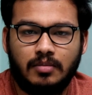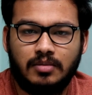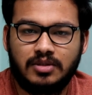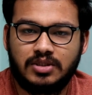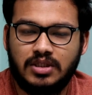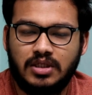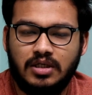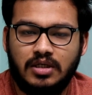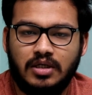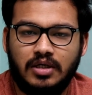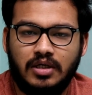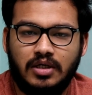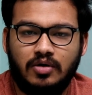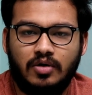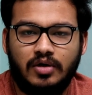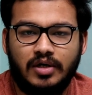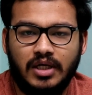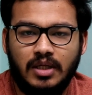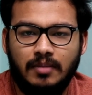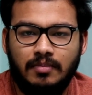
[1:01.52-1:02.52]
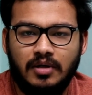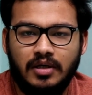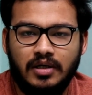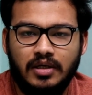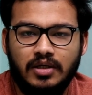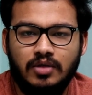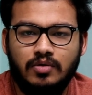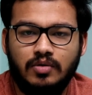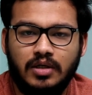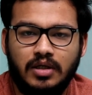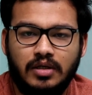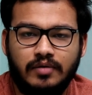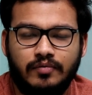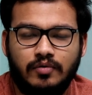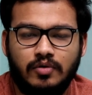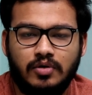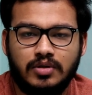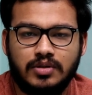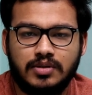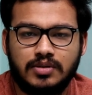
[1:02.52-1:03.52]
machine learning or deep learning, you can of
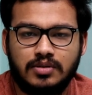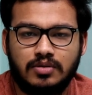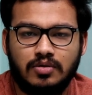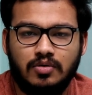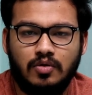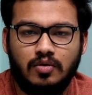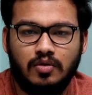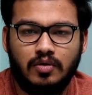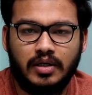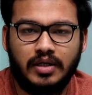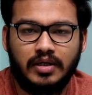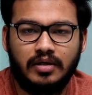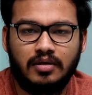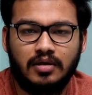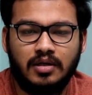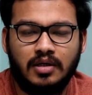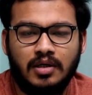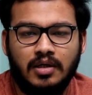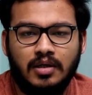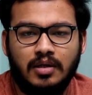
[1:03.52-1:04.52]
course go and